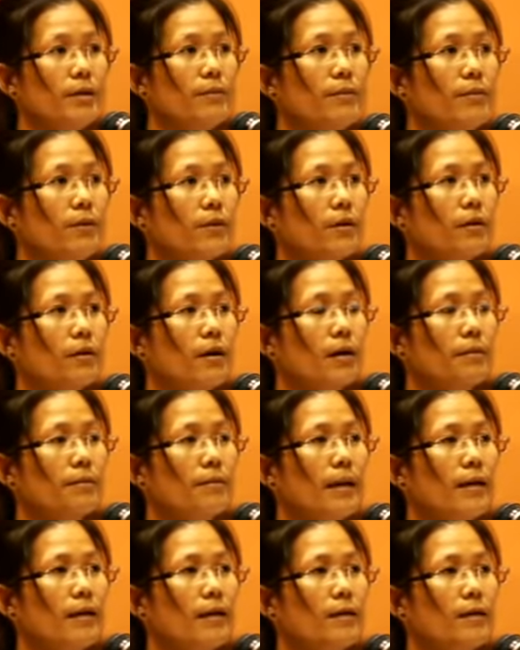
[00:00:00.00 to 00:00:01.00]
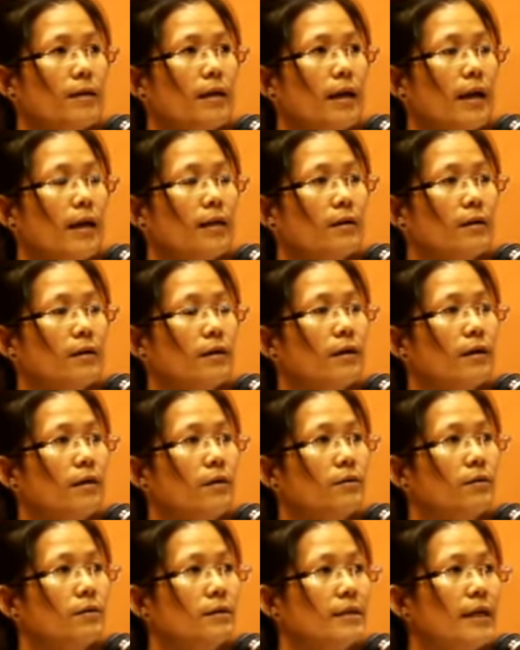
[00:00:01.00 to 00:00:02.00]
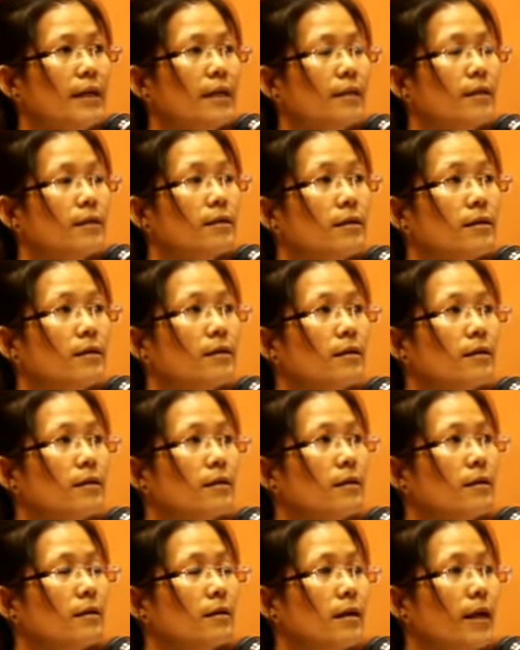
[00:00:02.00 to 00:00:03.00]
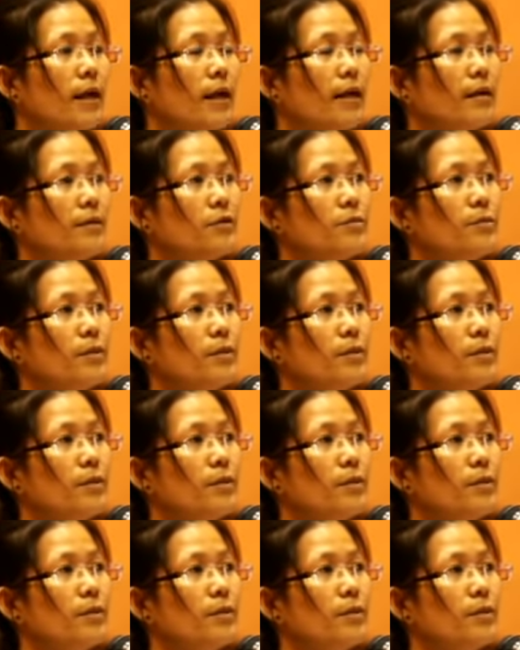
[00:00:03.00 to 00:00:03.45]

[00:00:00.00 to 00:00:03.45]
something that they deserve. In the